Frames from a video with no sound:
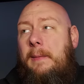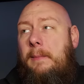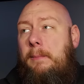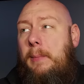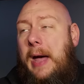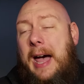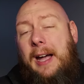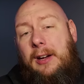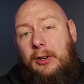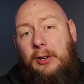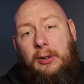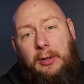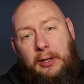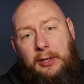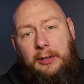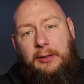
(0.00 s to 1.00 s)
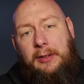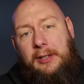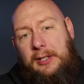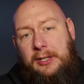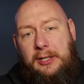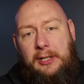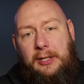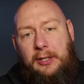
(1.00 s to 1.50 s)
back earlier
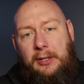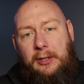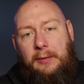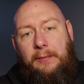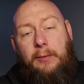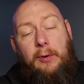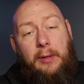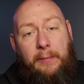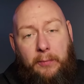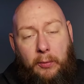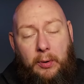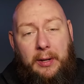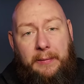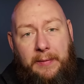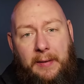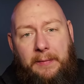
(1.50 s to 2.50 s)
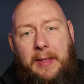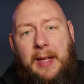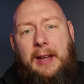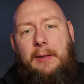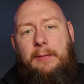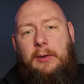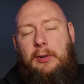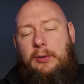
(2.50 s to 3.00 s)
this year for the 45th
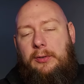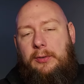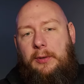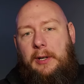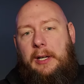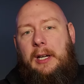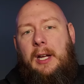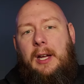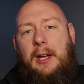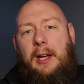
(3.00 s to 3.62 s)
anniversary.